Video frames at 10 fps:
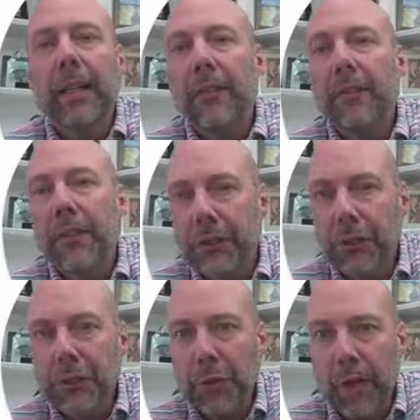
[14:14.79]

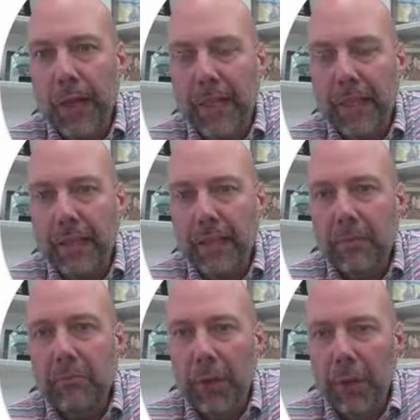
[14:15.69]
investors are winning
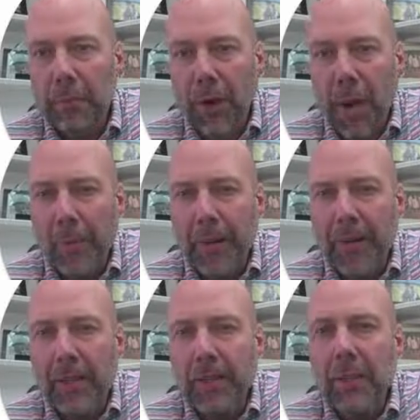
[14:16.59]
BRRRR
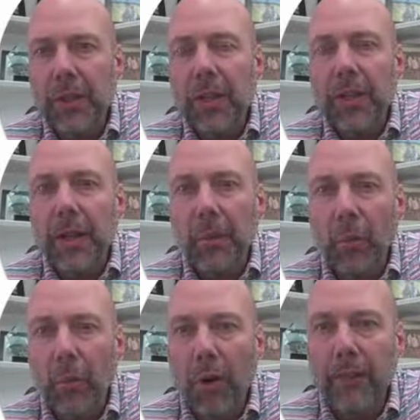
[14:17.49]
properties. Number
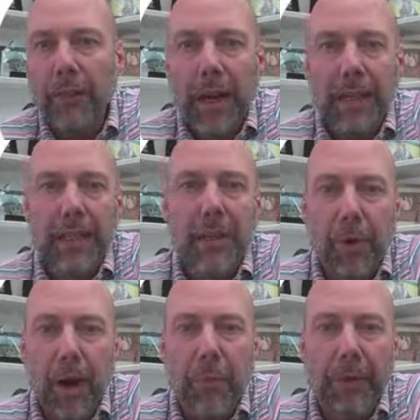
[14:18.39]
one, finding the
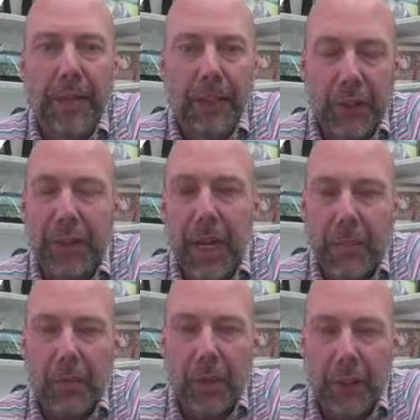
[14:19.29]
property in a good
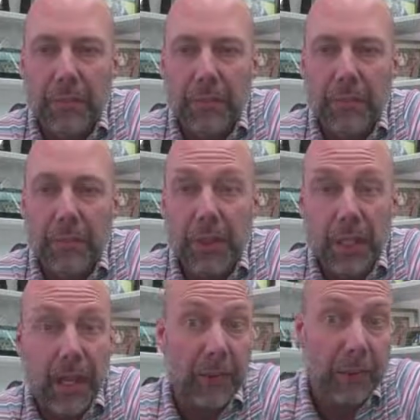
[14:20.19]
neighborhood that's
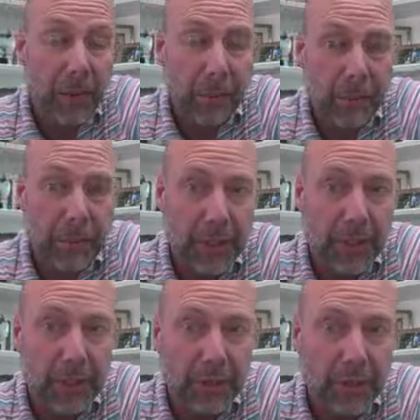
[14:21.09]
going to have comparable
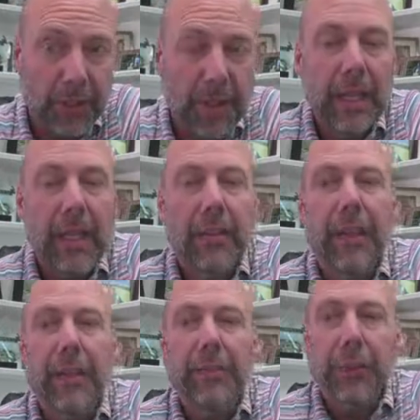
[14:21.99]
sales,
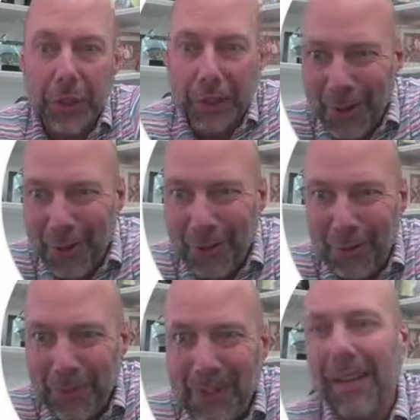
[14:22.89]
that took a
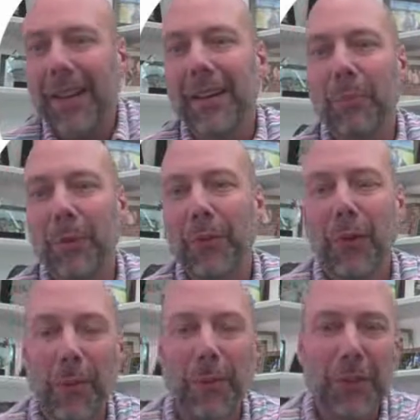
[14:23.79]
loan and
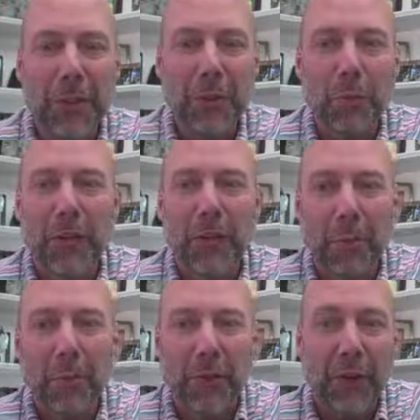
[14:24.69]
preferably use one of
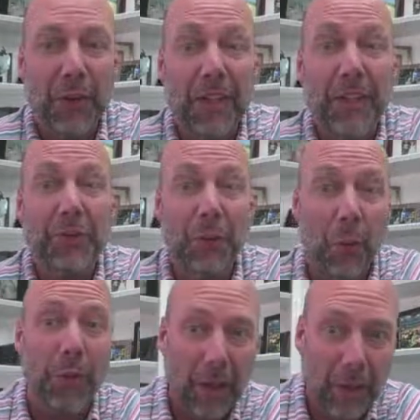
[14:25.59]
our preferred lenders
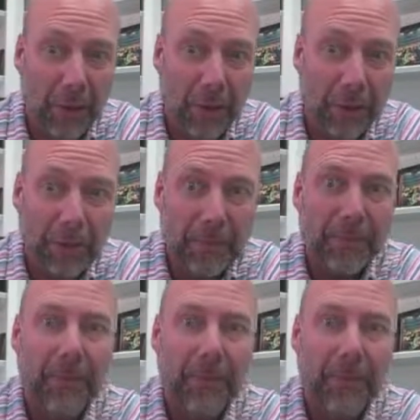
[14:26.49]
for the loan.